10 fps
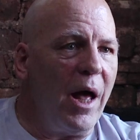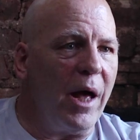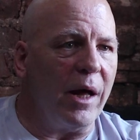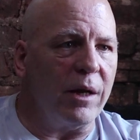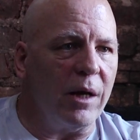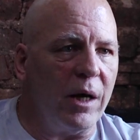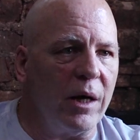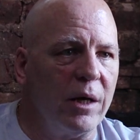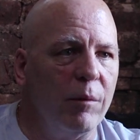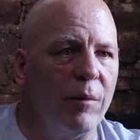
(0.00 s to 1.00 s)
and uh,
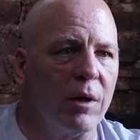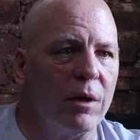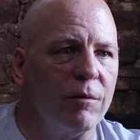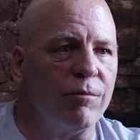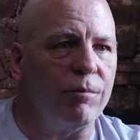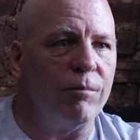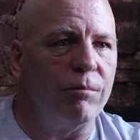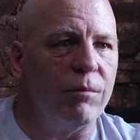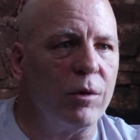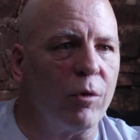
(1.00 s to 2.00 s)
in the middle of
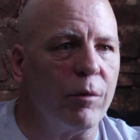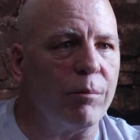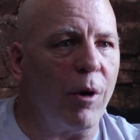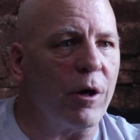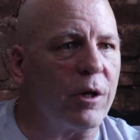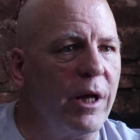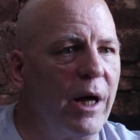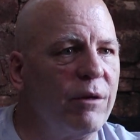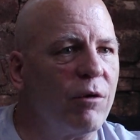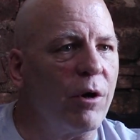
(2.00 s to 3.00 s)
Lord Berkeley, I
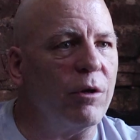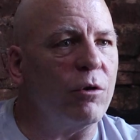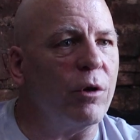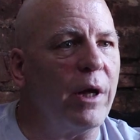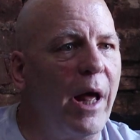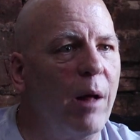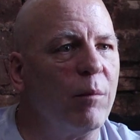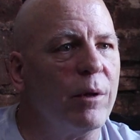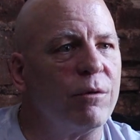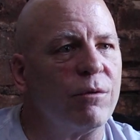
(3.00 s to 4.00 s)
started doing
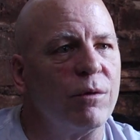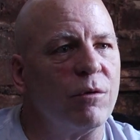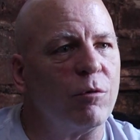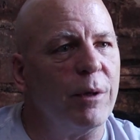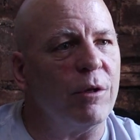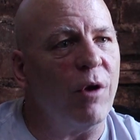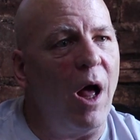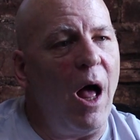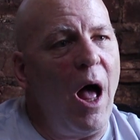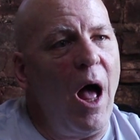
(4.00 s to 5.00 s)
Hamlet's speech,
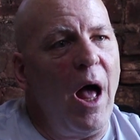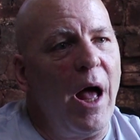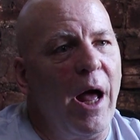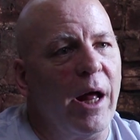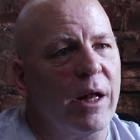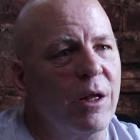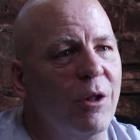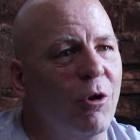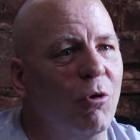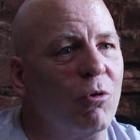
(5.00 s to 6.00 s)
and
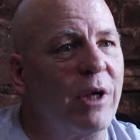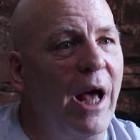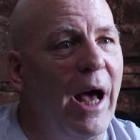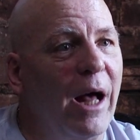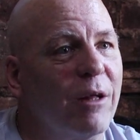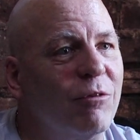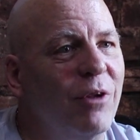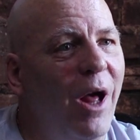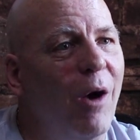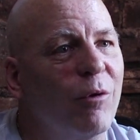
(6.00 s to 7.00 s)
the whole cast
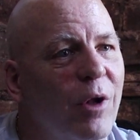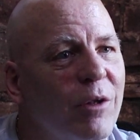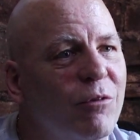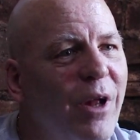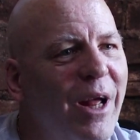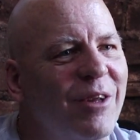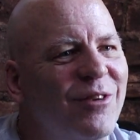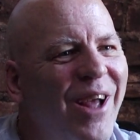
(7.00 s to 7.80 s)
was on stage.